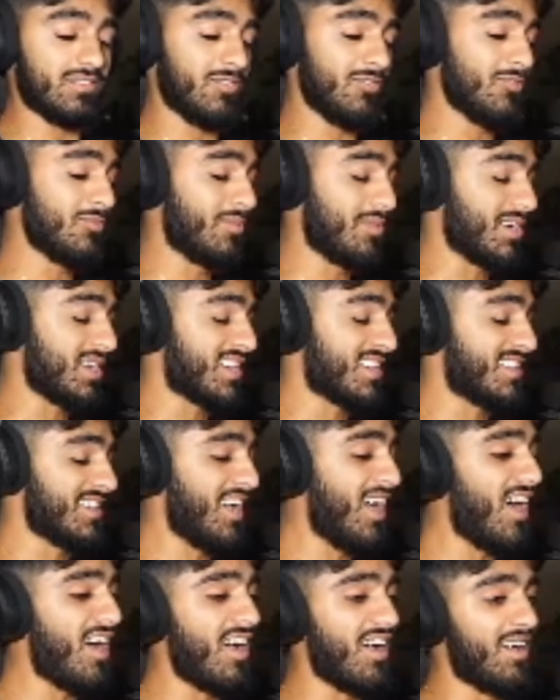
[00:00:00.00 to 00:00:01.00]
Oh my
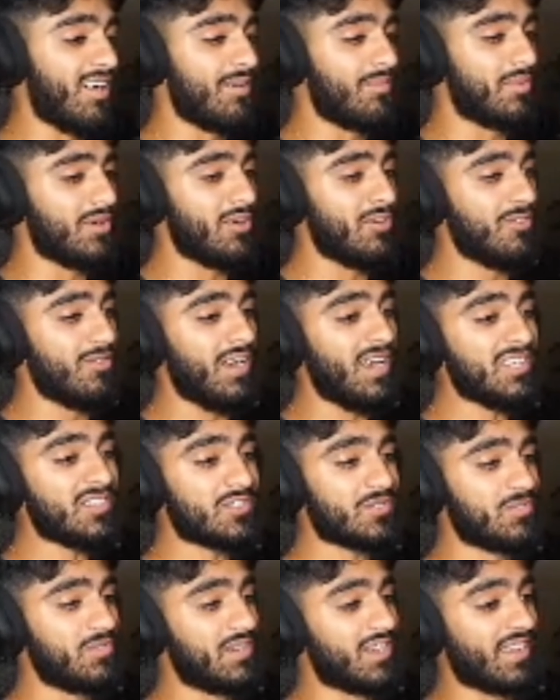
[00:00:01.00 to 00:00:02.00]
god, bro. I
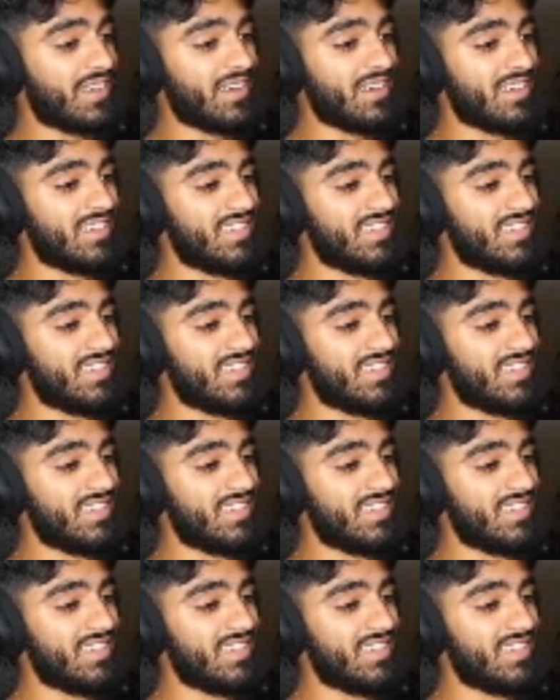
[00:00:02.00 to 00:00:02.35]
just wanna,